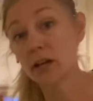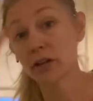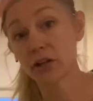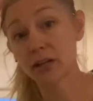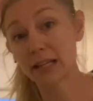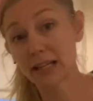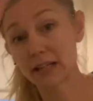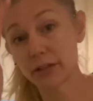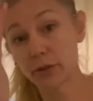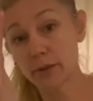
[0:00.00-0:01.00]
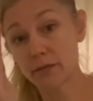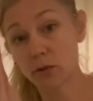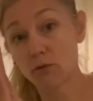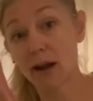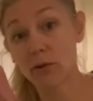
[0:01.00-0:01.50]
you're gonna get a little bit of a
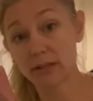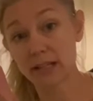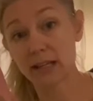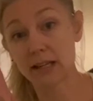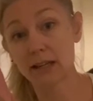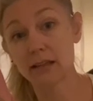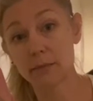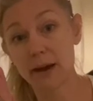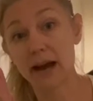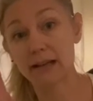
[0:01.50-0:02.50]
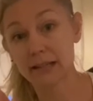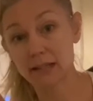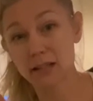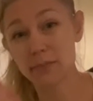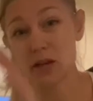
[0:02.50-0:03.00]
rounding in the back, and it's
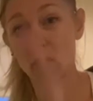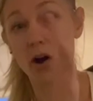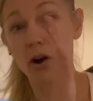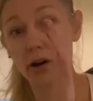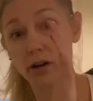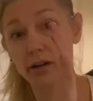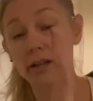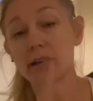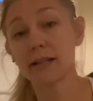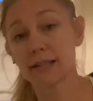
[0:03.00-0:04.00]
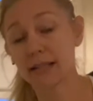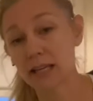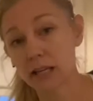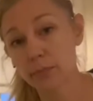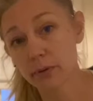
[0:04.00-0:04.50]
gonna be hard to
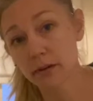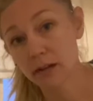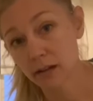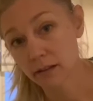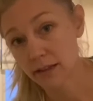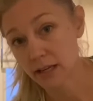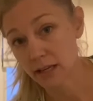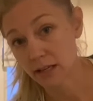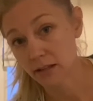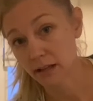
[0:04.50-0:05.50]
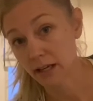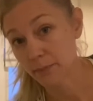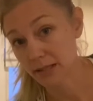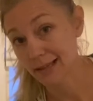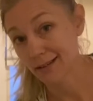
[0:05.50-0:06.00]
keep the
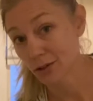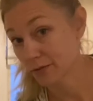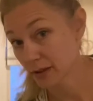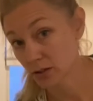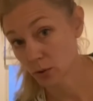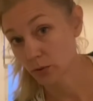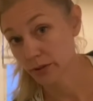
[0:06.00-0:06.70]
hips stacked over the shoulders.